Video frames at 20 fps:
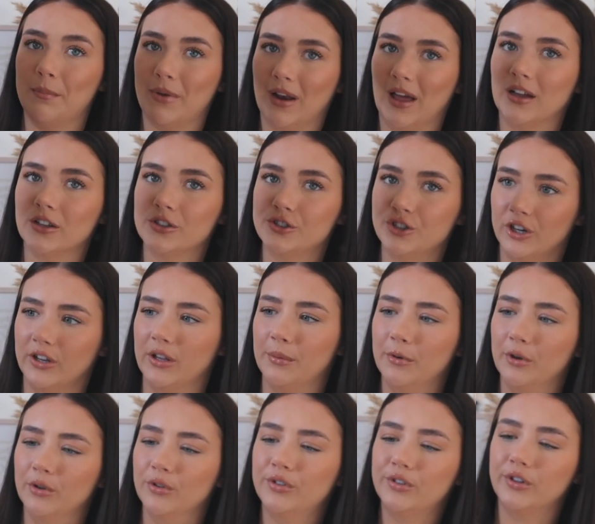like black chunky
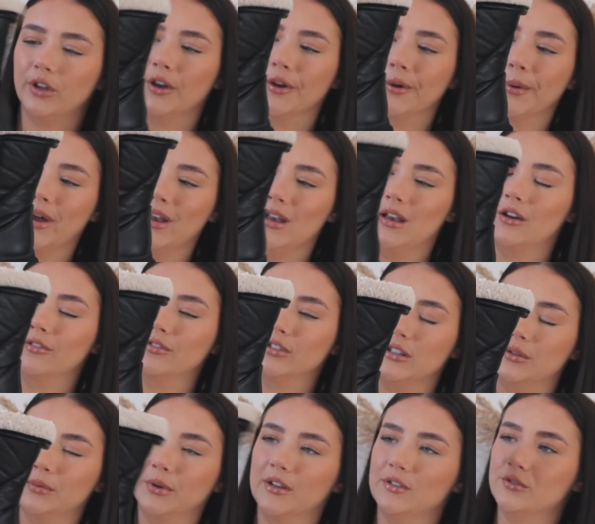boots. So I loved
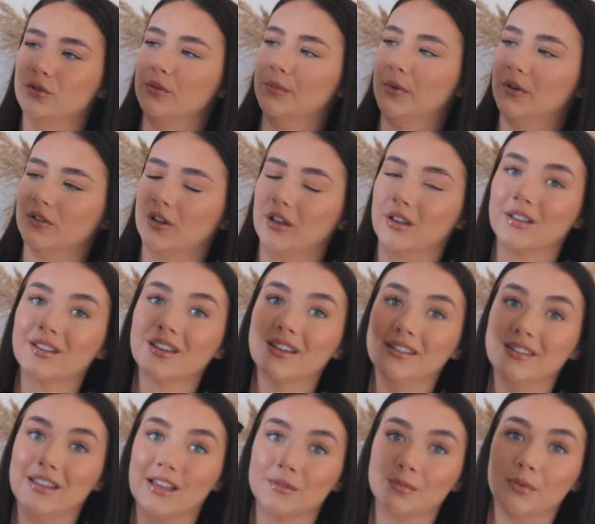these when I saw them. I was like,
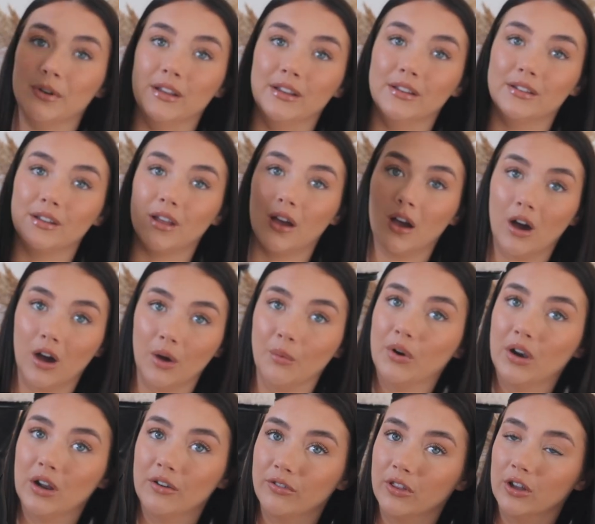yes please, I
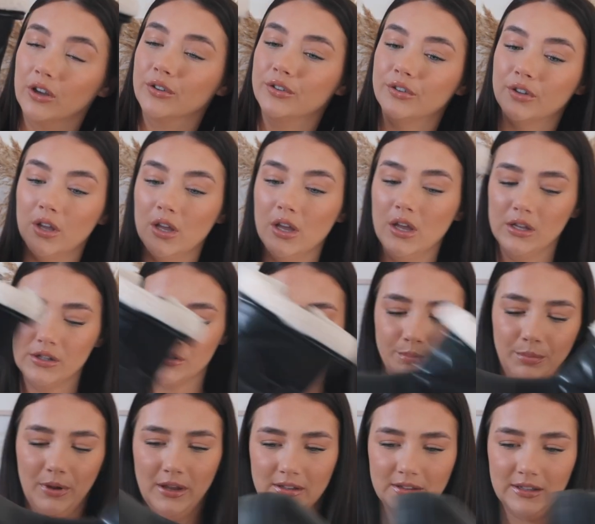would love those.
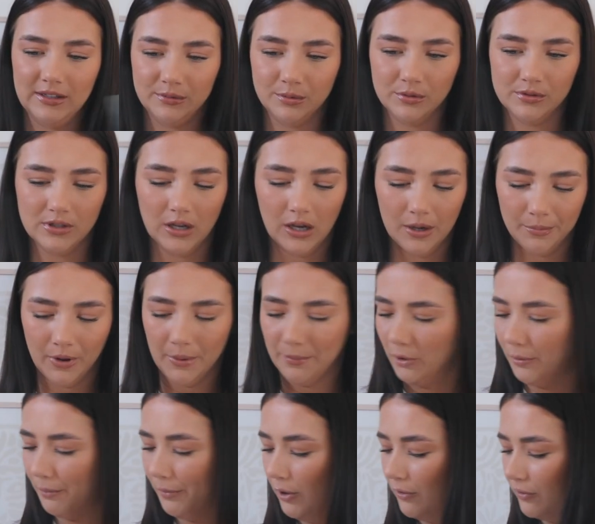So pick these ones up. I
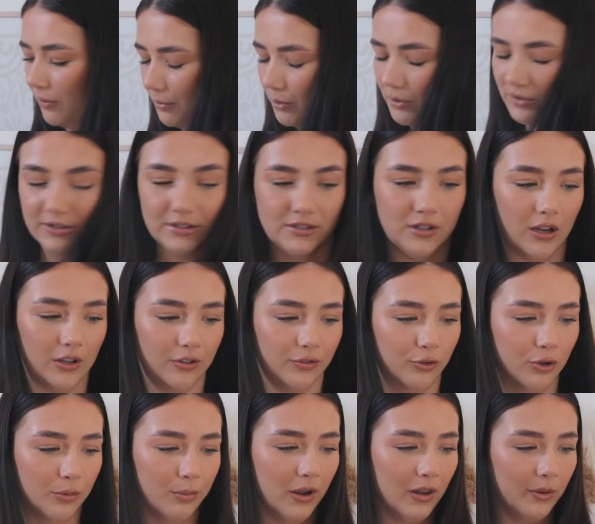got both boots in a size
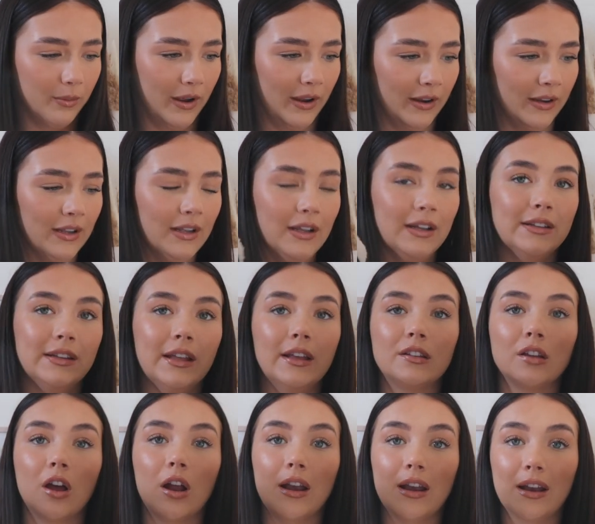4, by the way. These
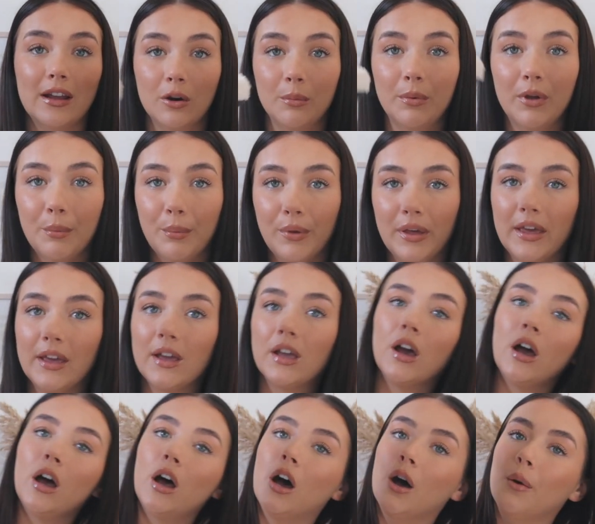are a little bit big,
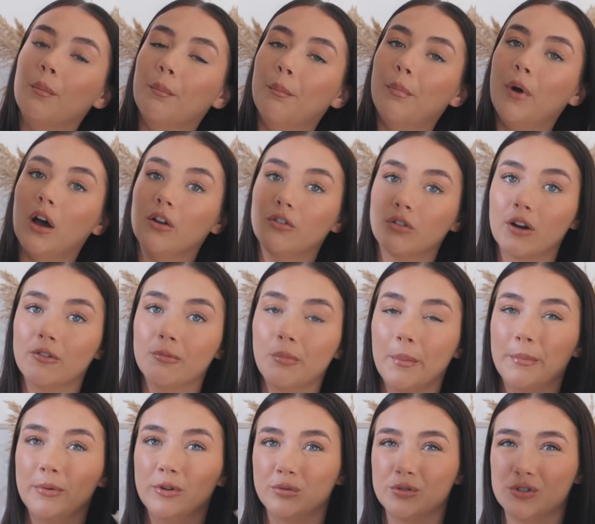but I'd rather
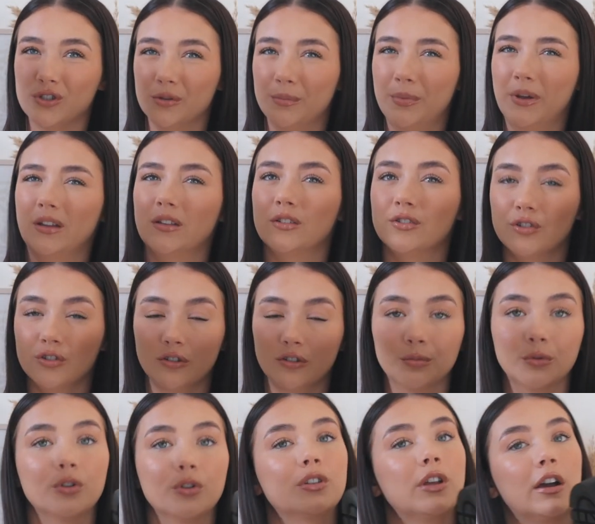my boots are too big than too
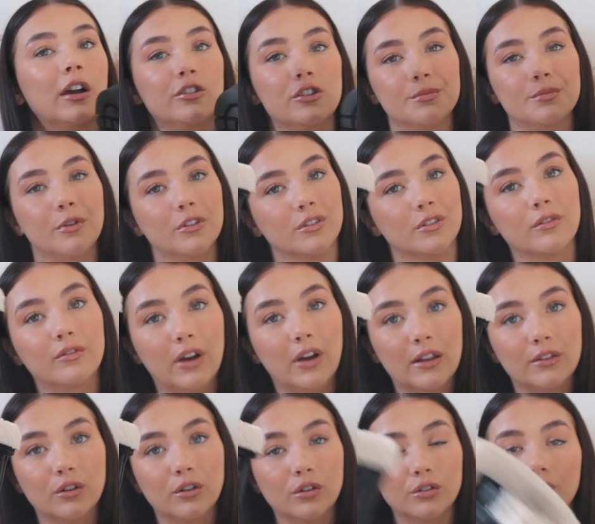small because I can just put some
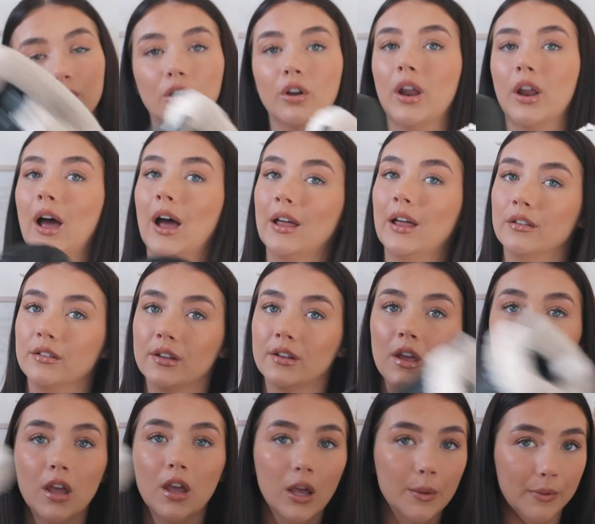fat socks on and
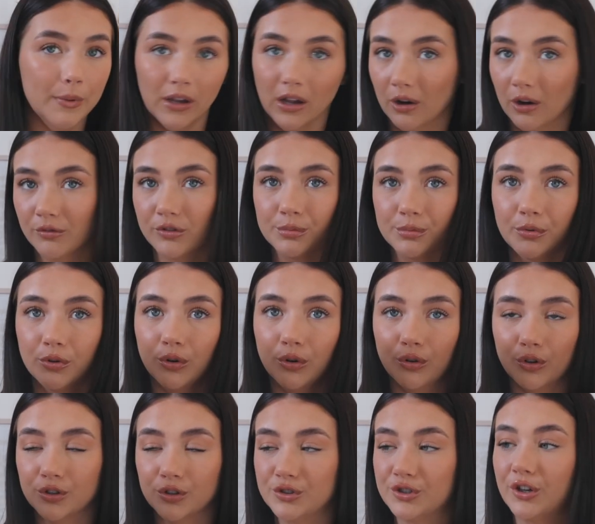be comfortable,
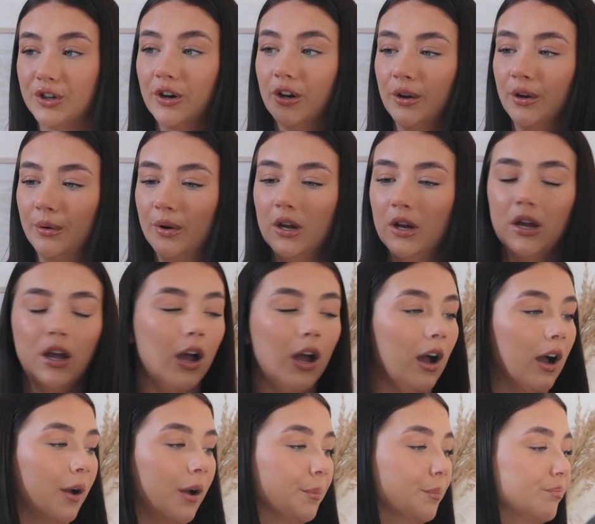good to go.
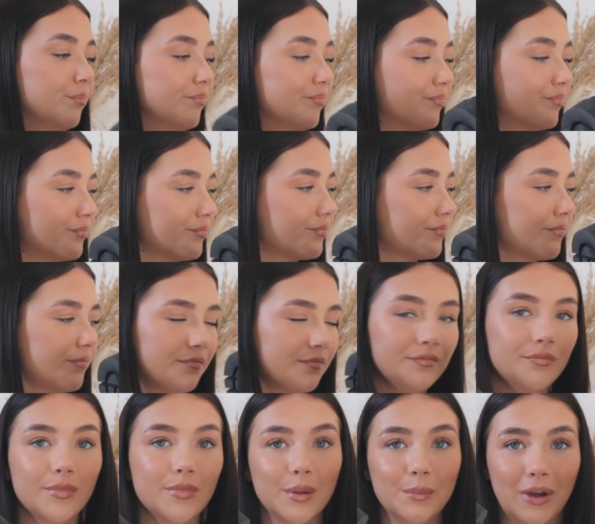
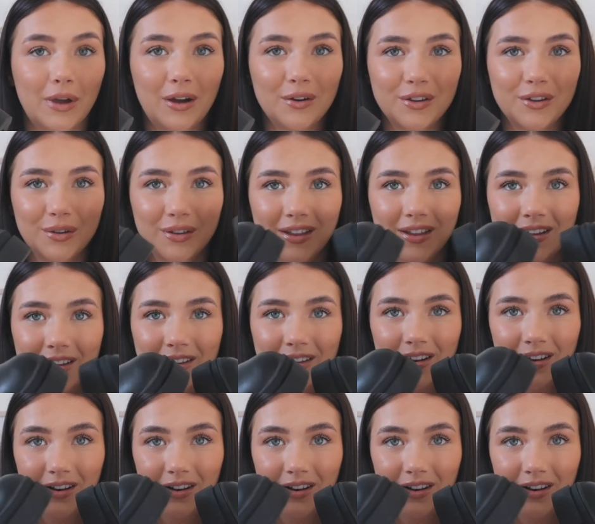But how cute are they?